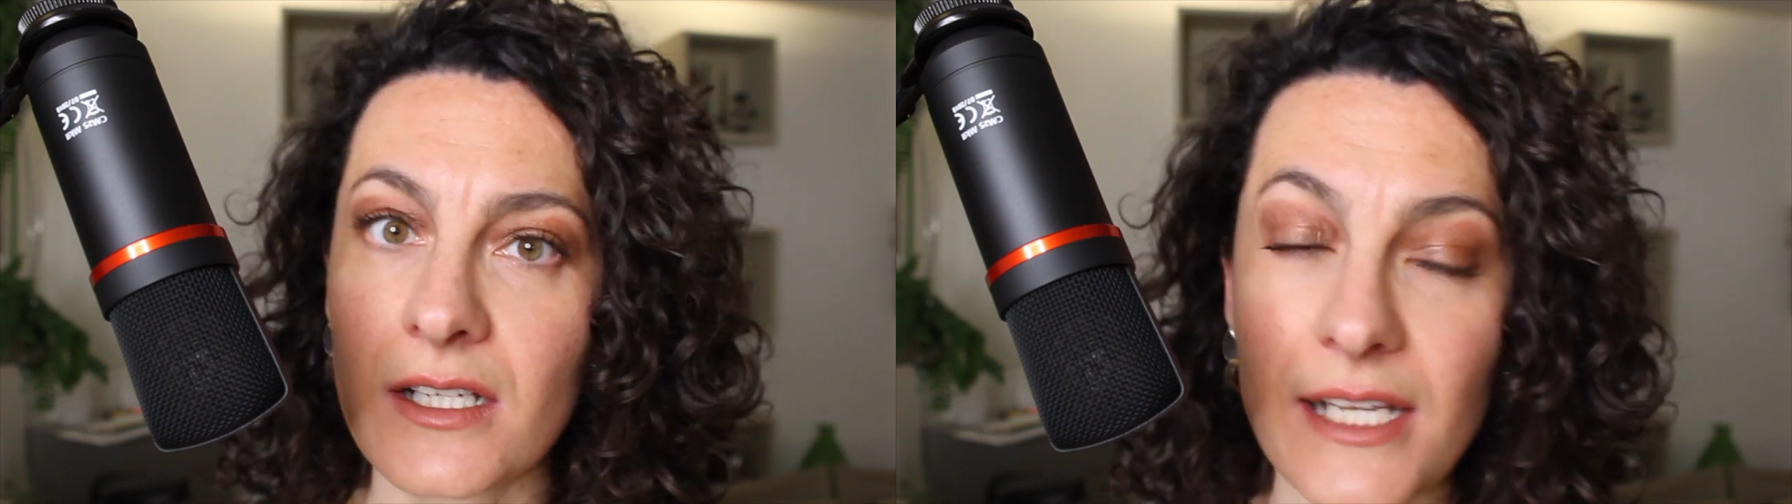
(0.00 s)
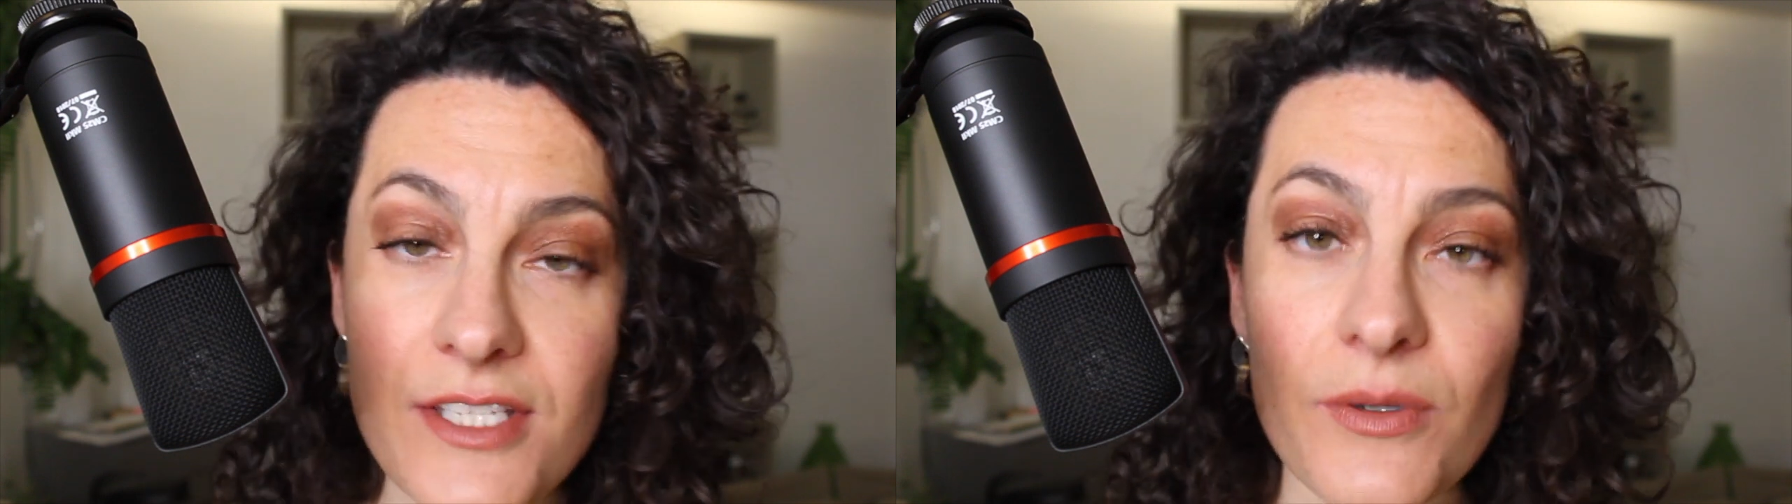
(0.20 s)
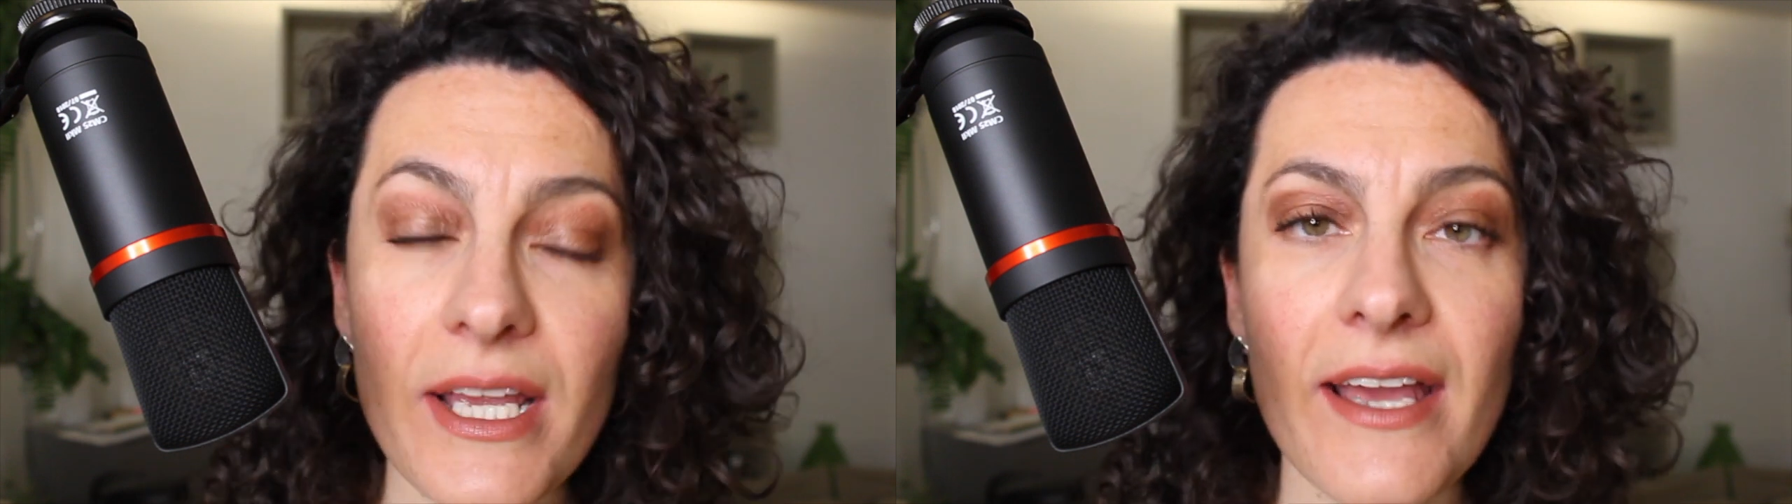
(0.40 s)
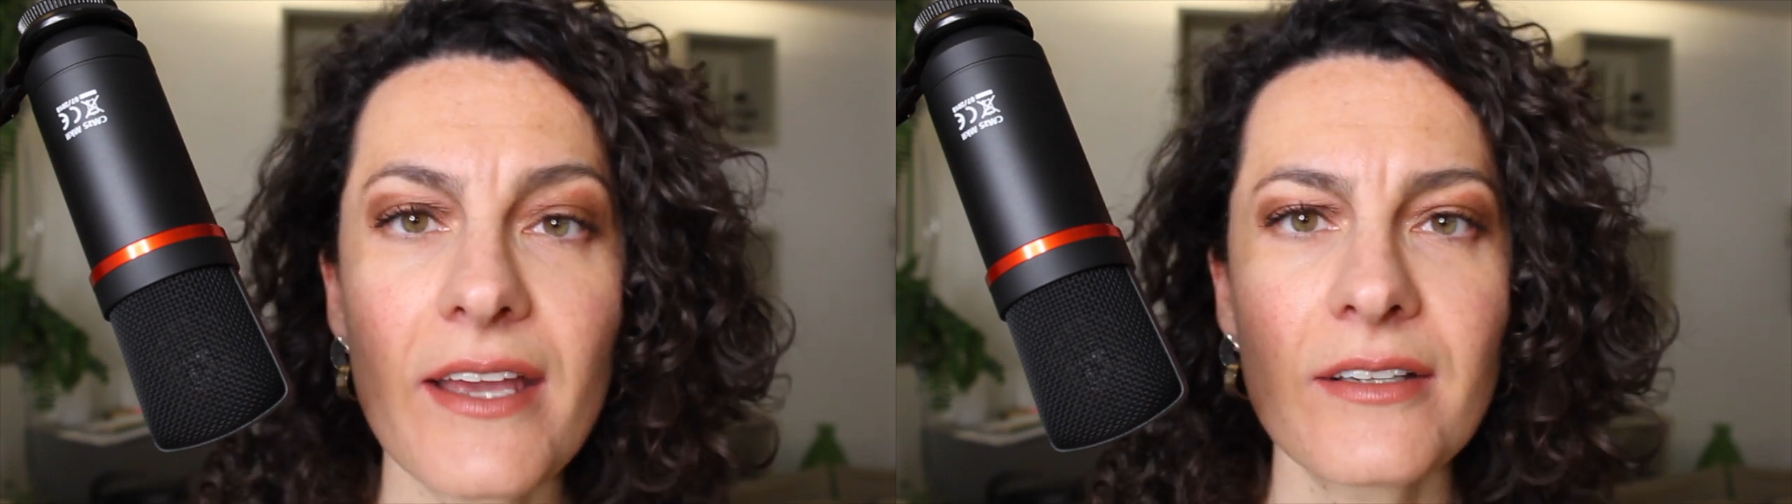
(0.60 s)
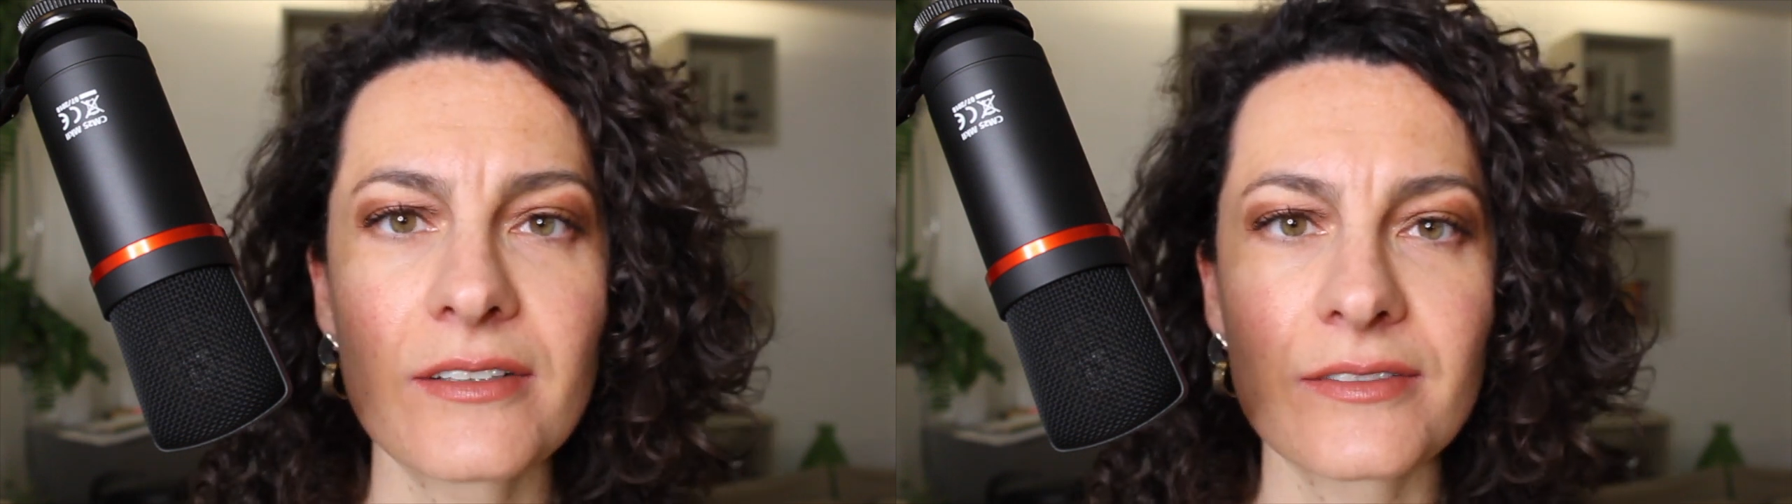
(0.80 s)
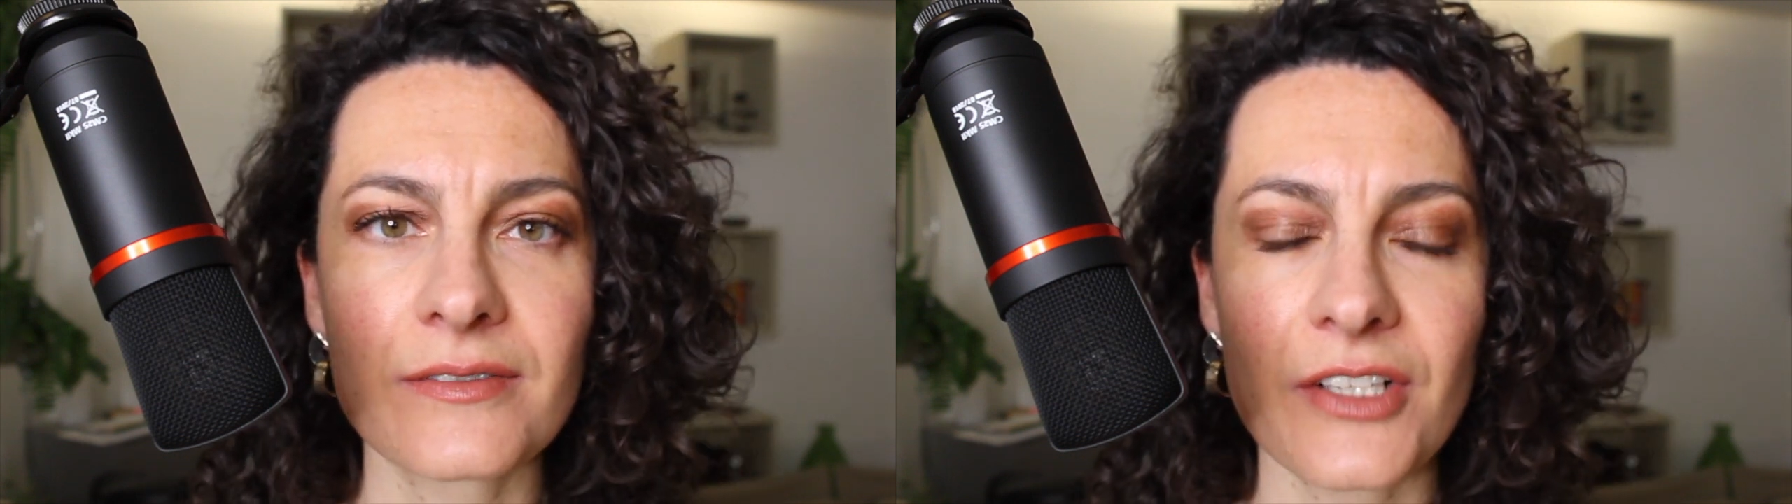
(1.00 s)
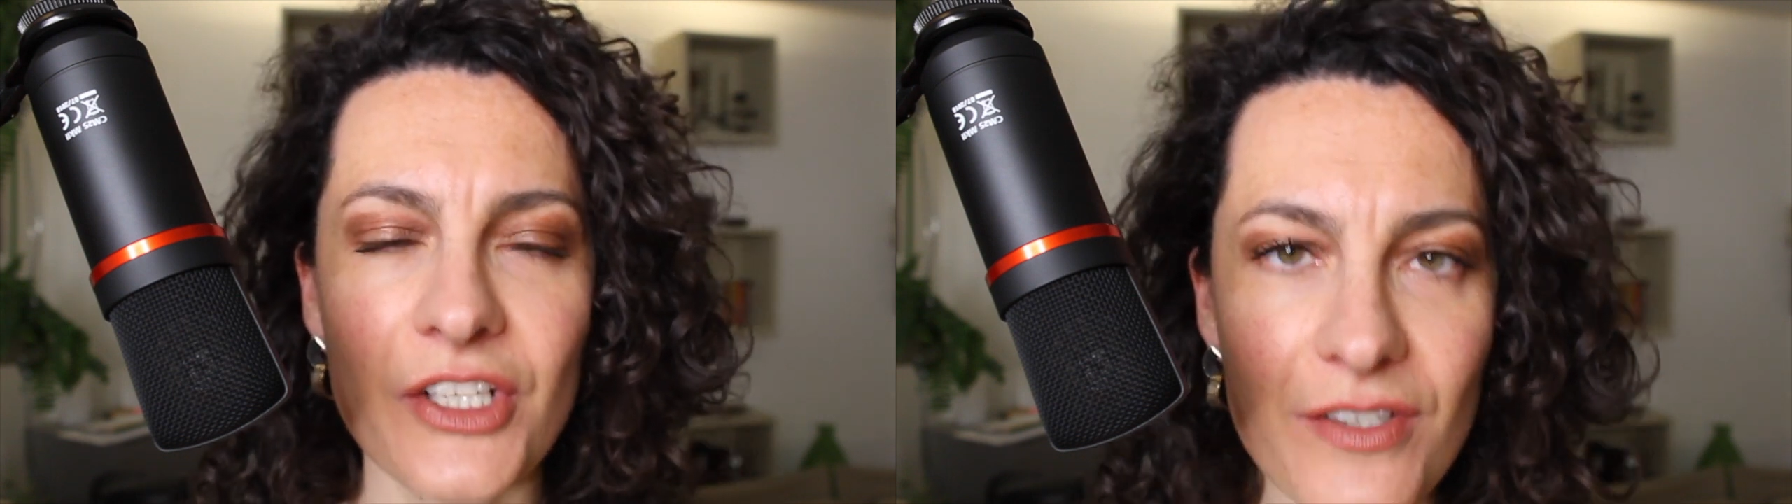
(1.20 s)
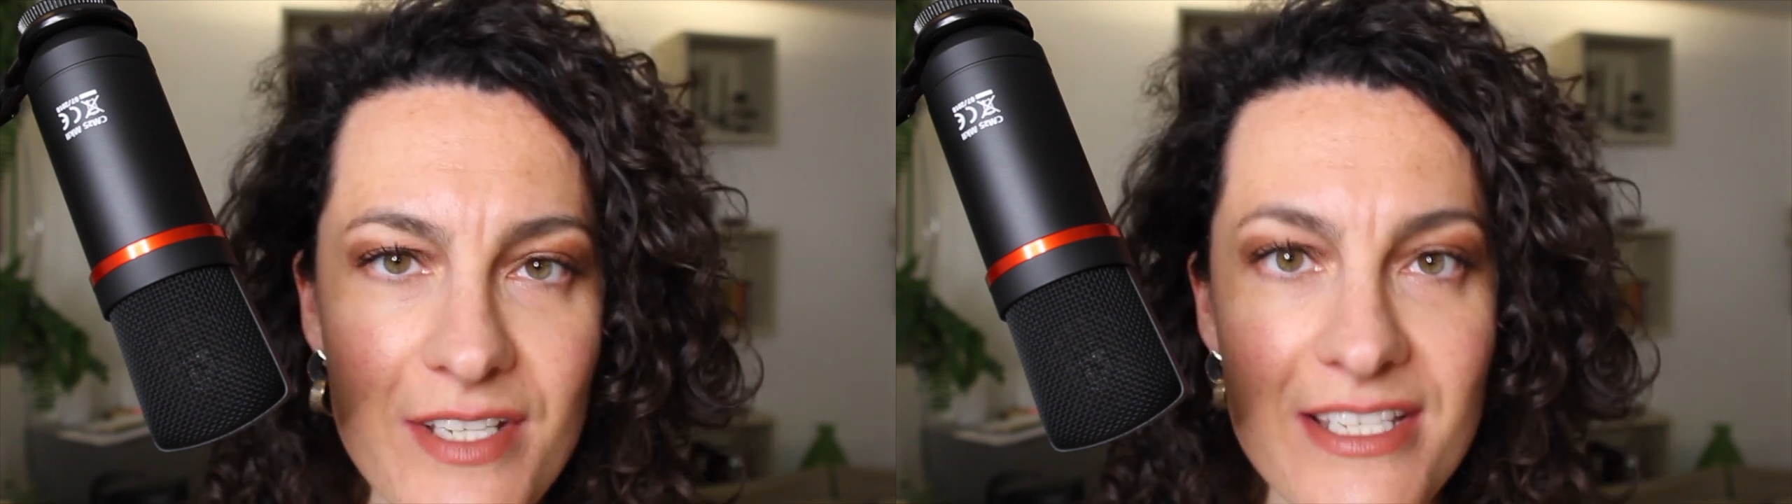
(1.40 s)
it's okay, you're